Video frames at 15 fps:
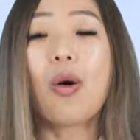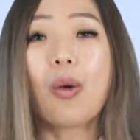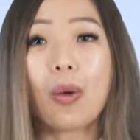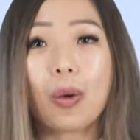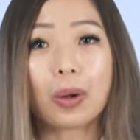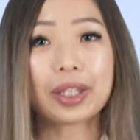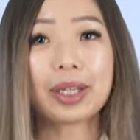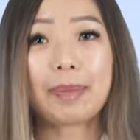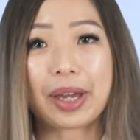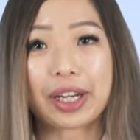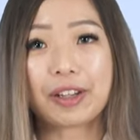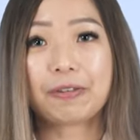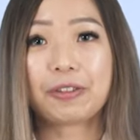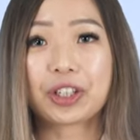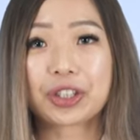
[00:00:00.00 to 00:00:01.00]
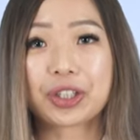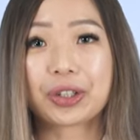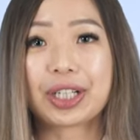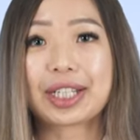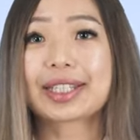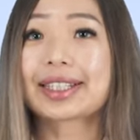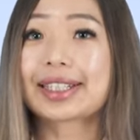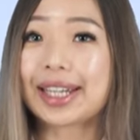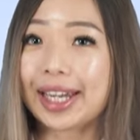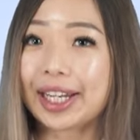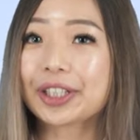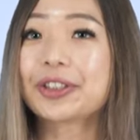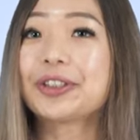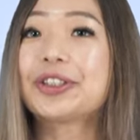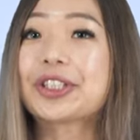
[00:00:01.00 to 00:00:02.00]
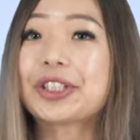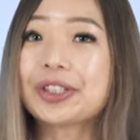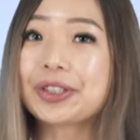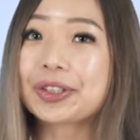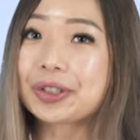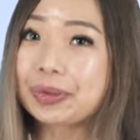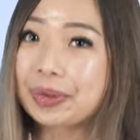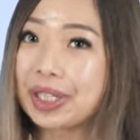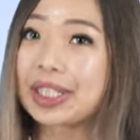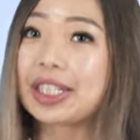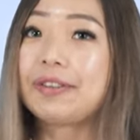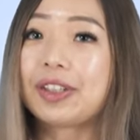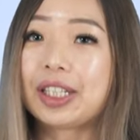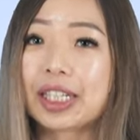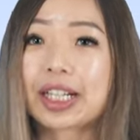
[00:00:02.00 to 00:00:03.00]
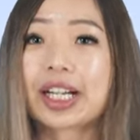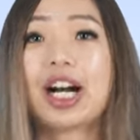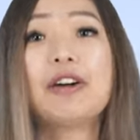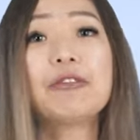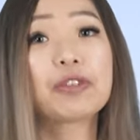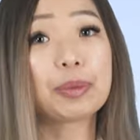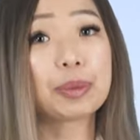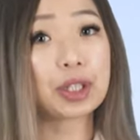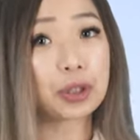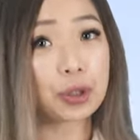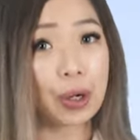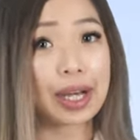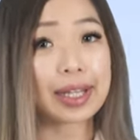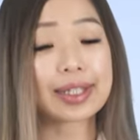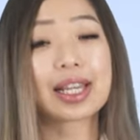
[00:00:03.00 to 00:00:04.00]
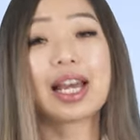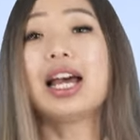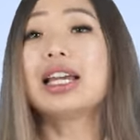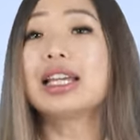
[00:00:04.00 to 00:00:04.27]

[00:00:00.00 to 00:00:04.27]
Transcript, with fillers: all the beneficiaries can continue to receive income from the trust